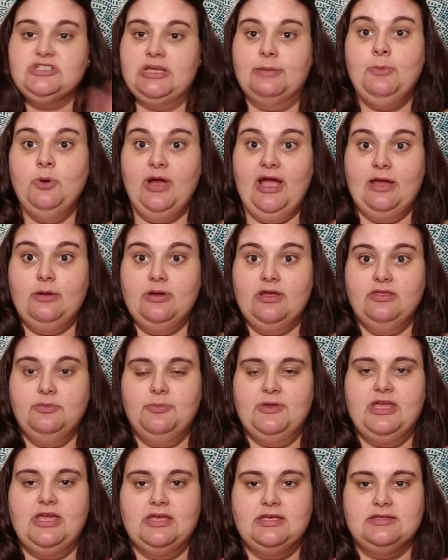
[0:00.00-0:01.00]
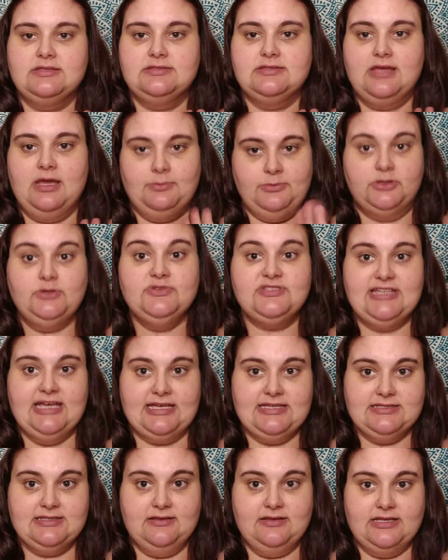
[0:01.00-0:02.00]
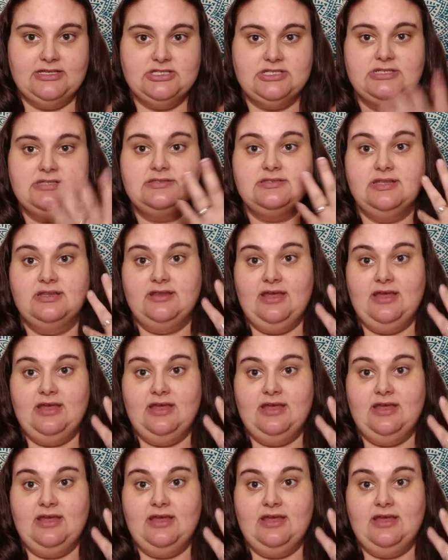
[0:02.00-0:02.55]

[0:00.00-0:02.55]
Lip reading: which I'm okay with because I'm used to escalations